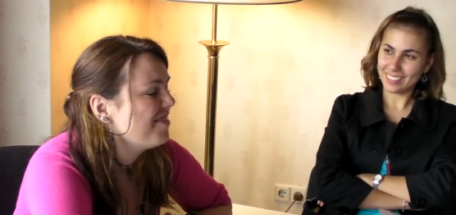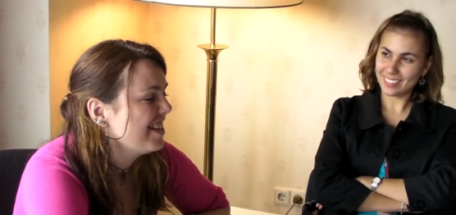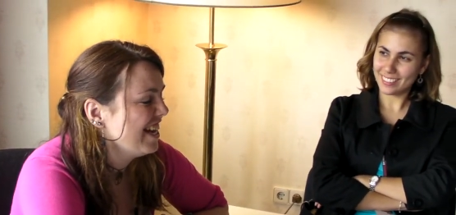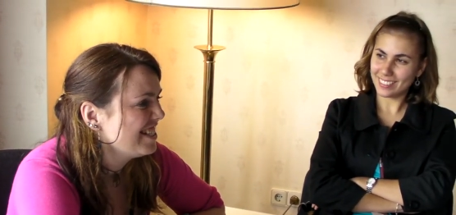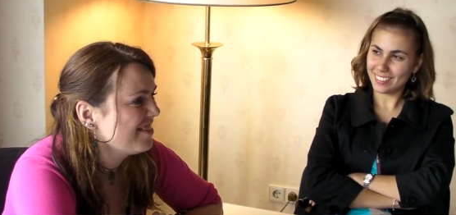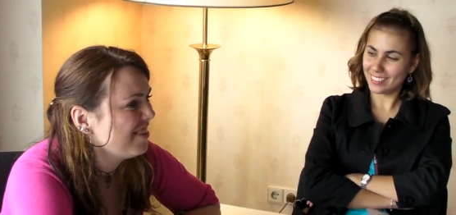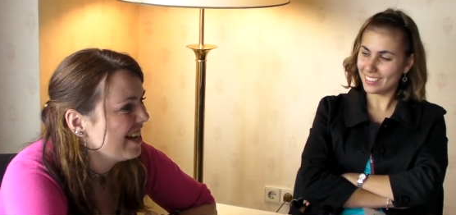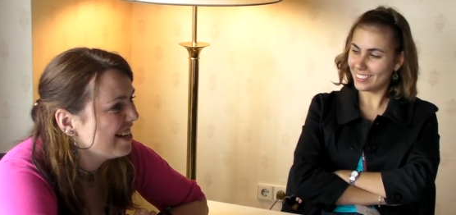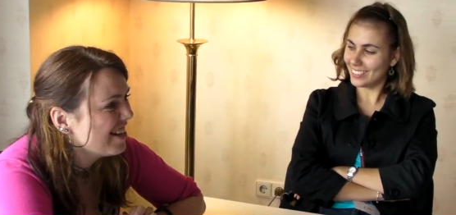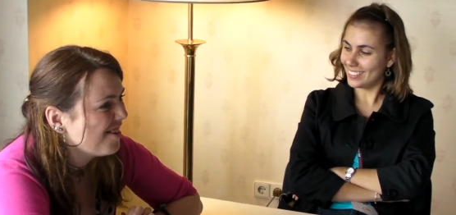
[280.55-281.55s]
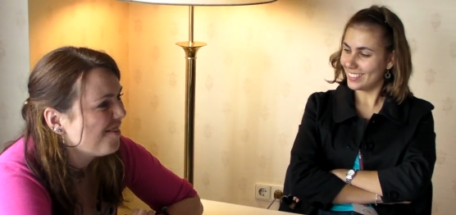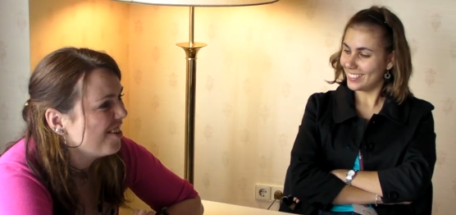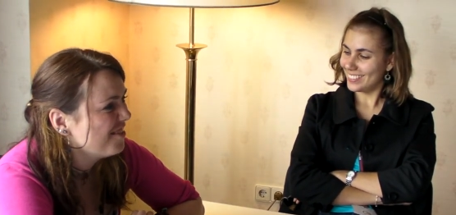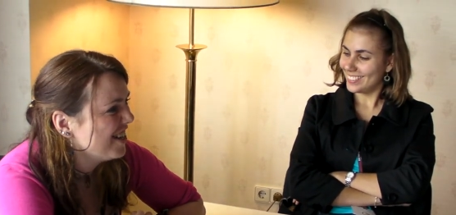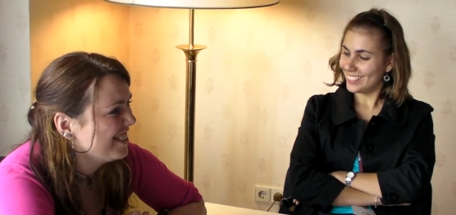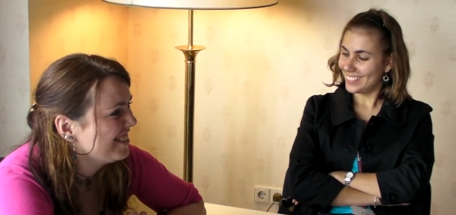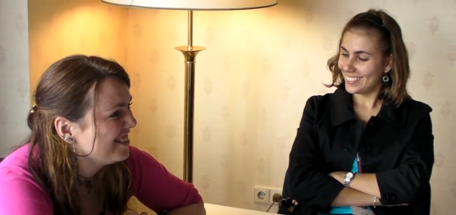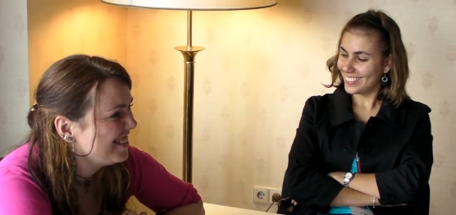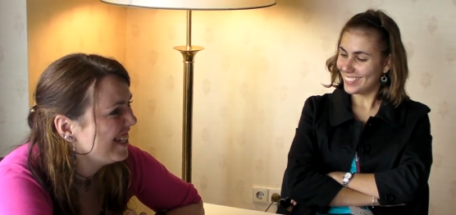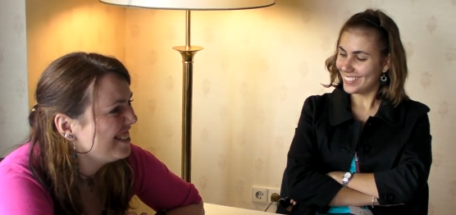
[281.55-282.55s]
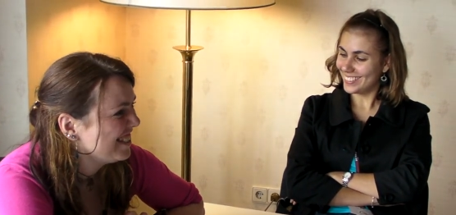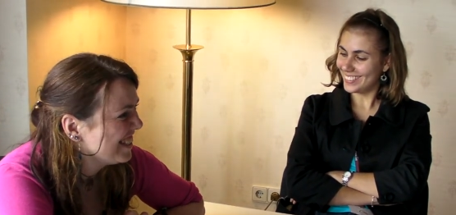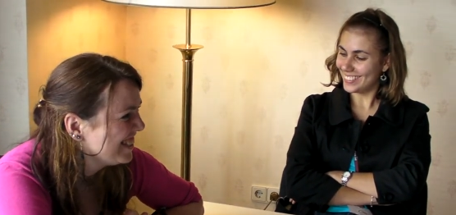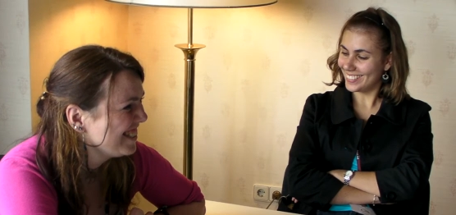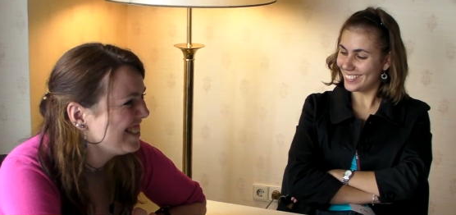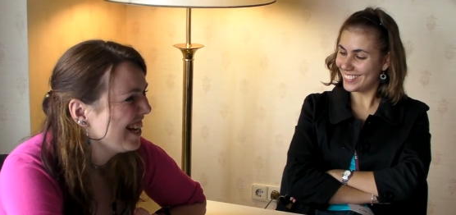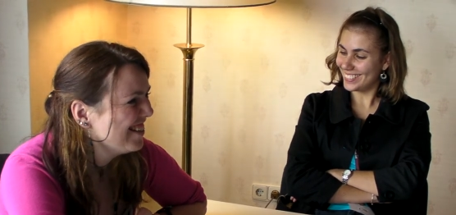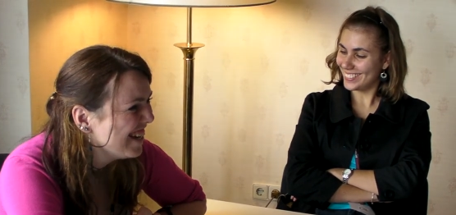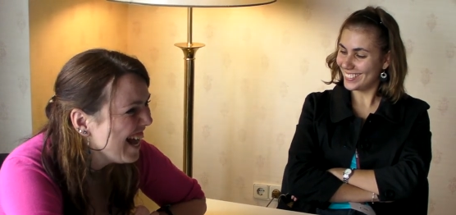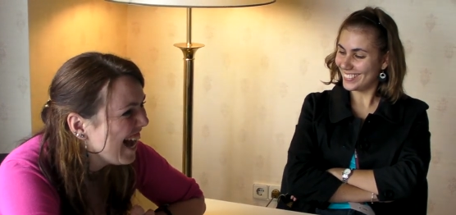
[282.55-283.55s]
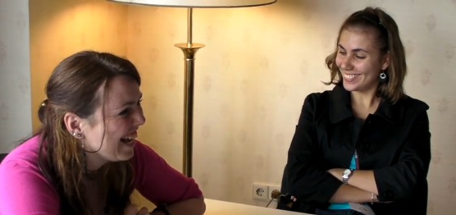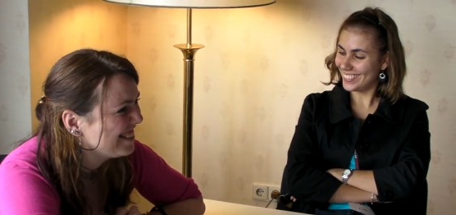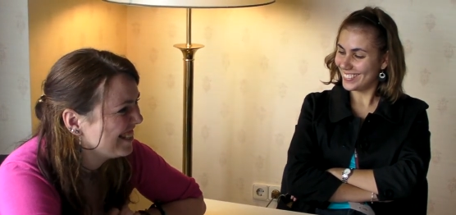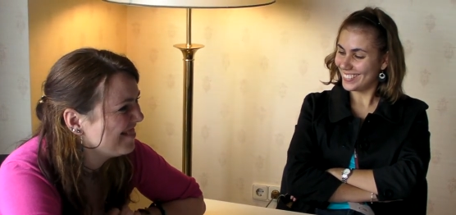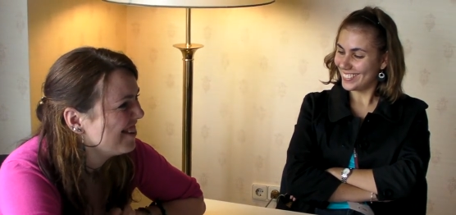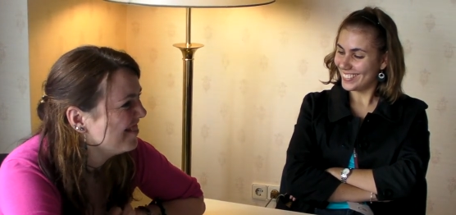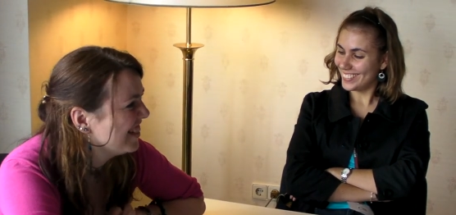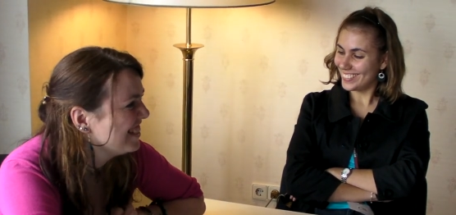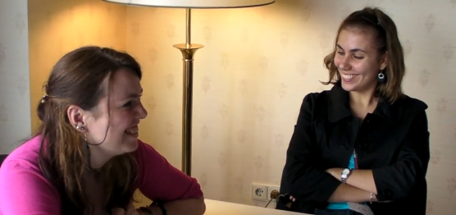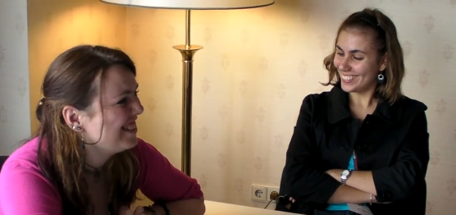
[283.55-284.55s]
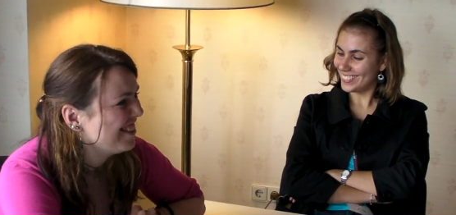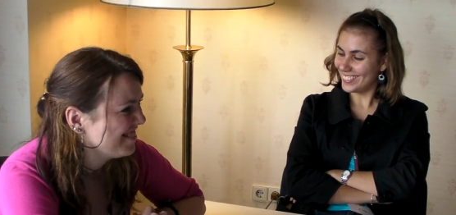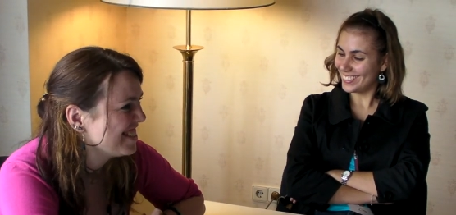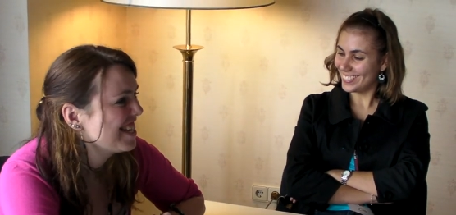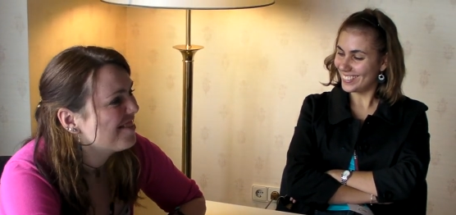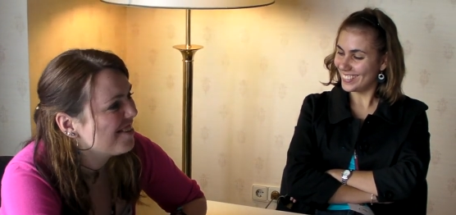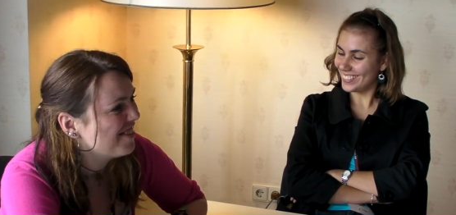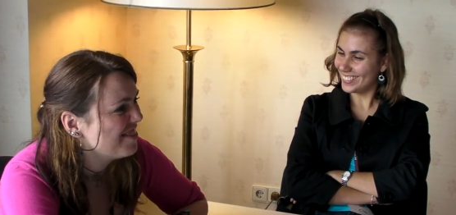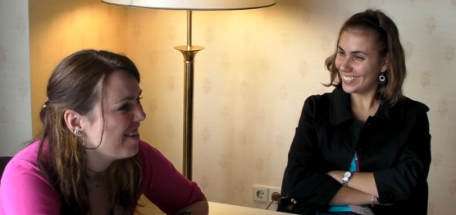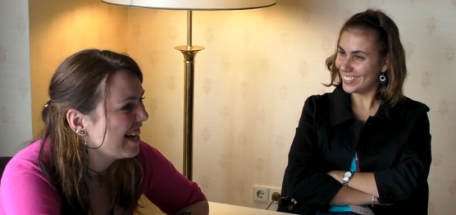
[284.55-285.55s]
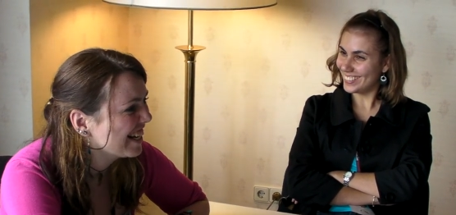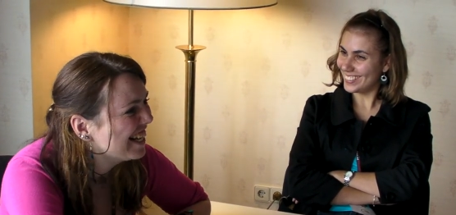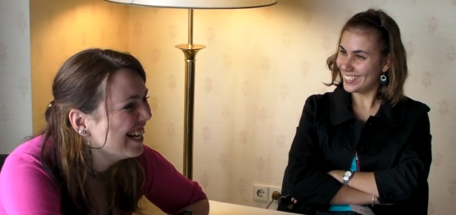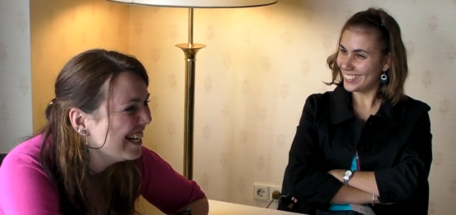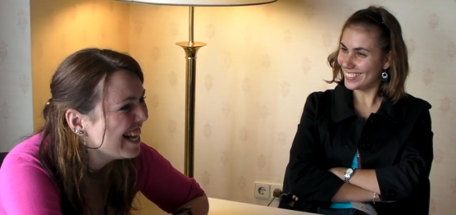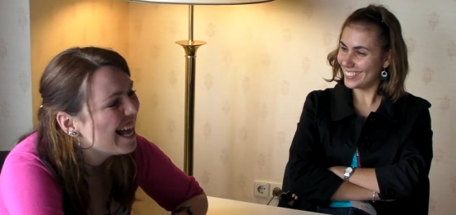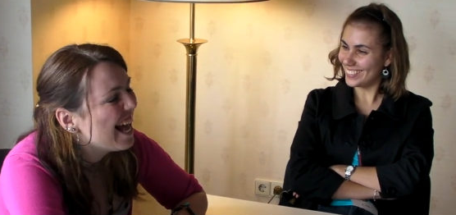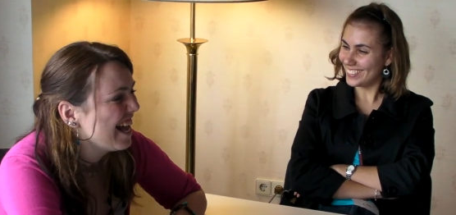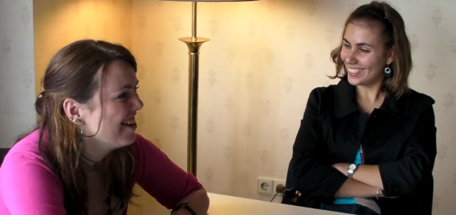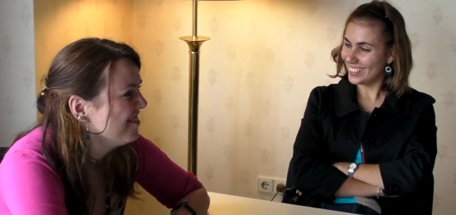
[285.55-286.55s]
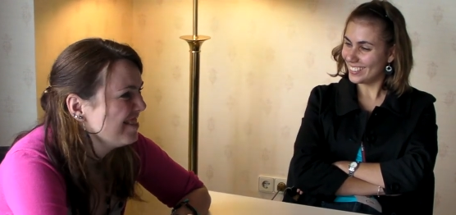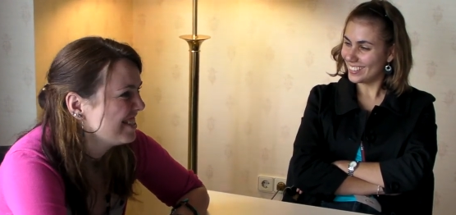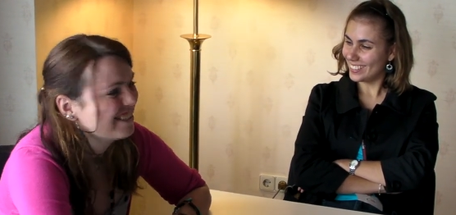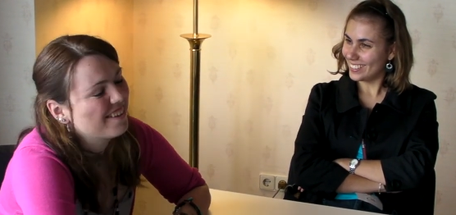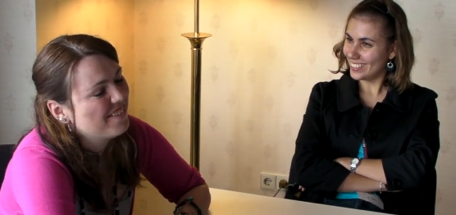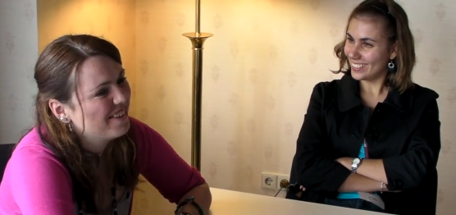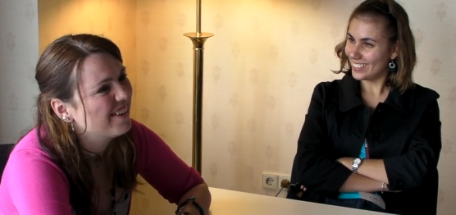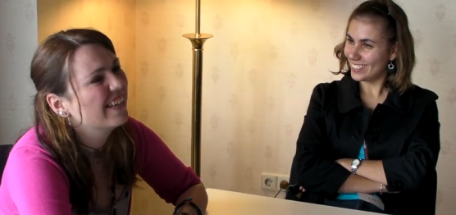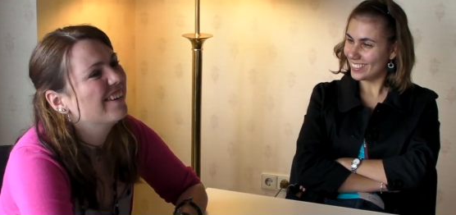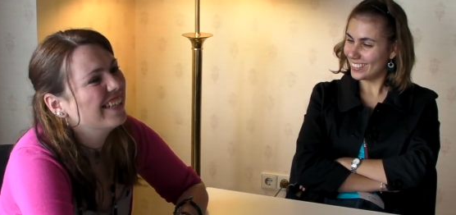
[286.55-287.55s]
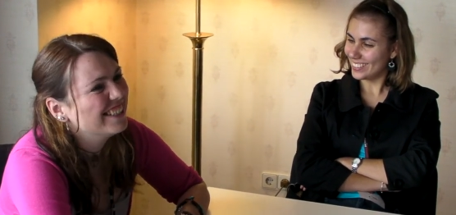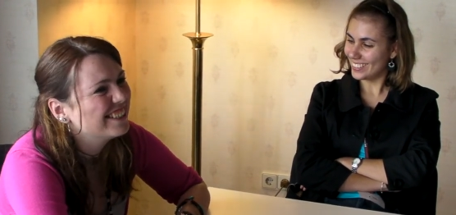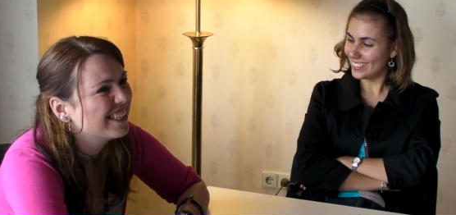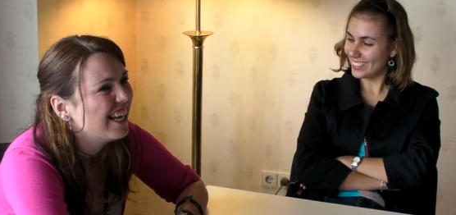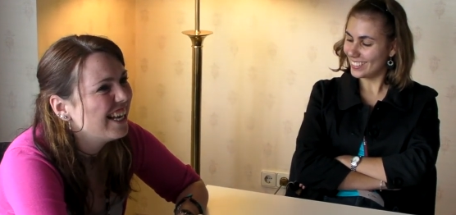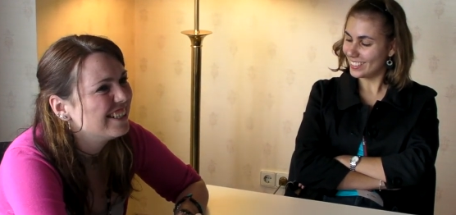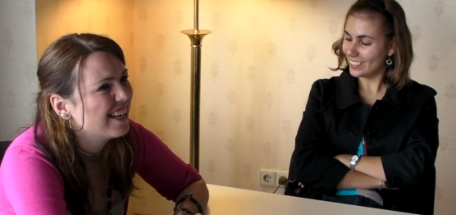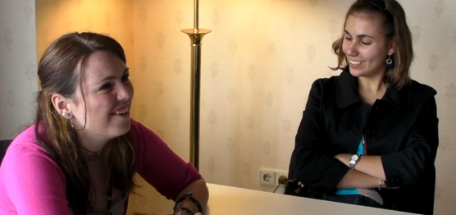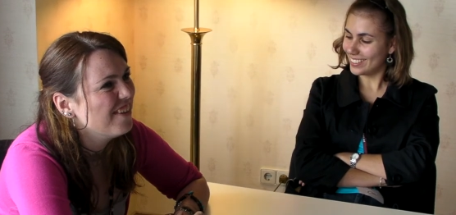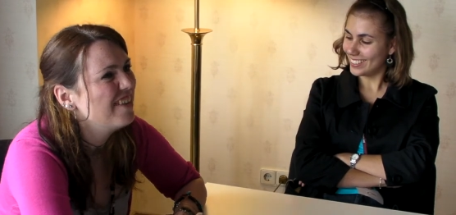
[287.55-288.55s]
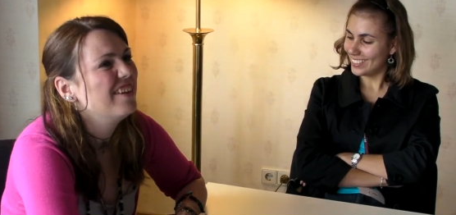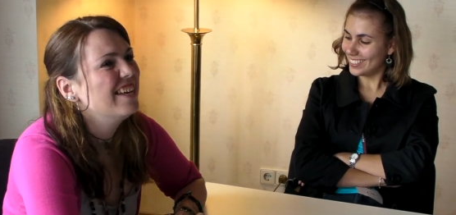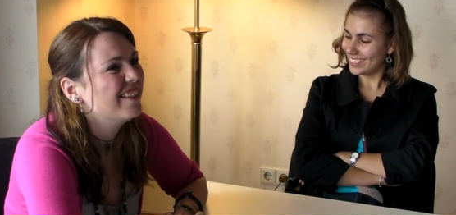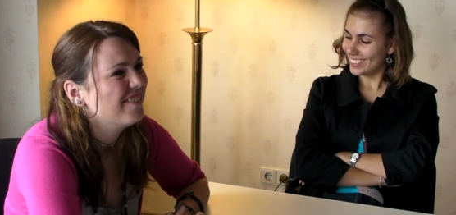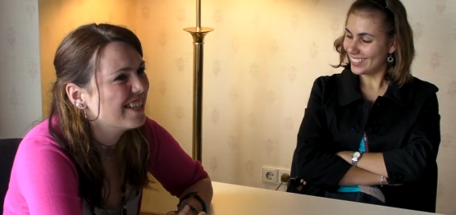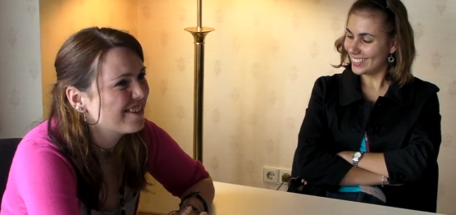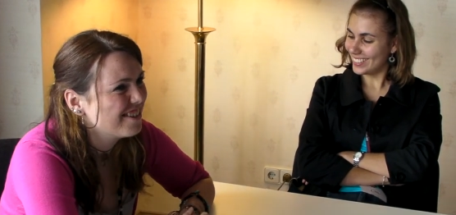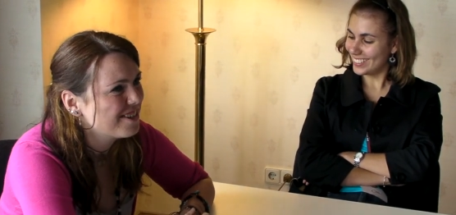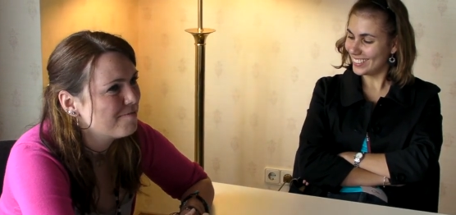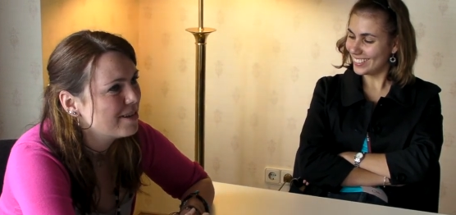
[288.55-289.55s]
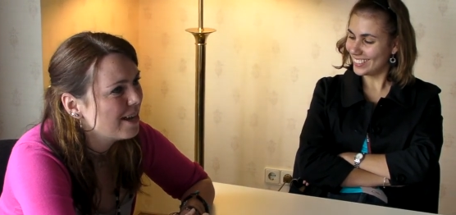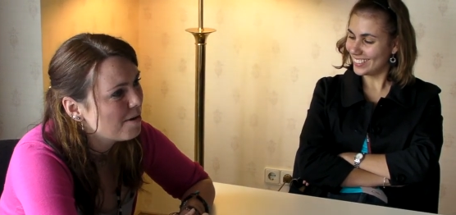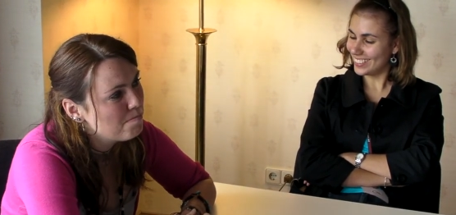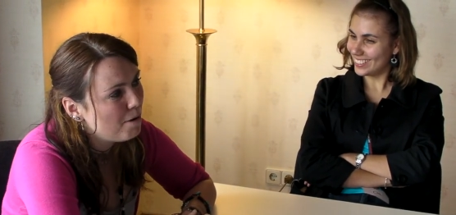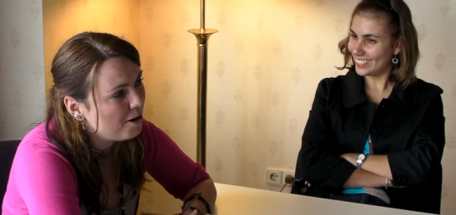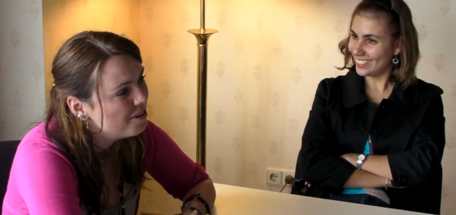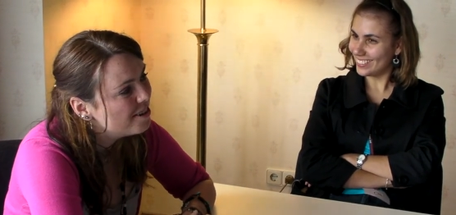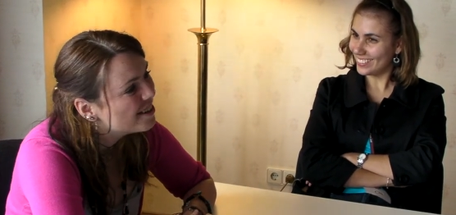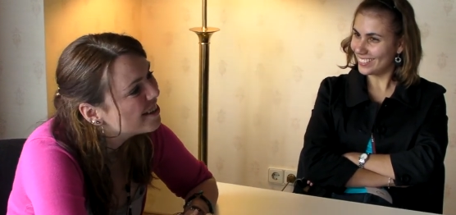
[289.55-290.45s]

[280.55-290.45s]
Speaker 1: it'd be nice to play one word association. So I say one word and you have to say one word back. um, just a few quick ones. So maybe the first one should be Bonn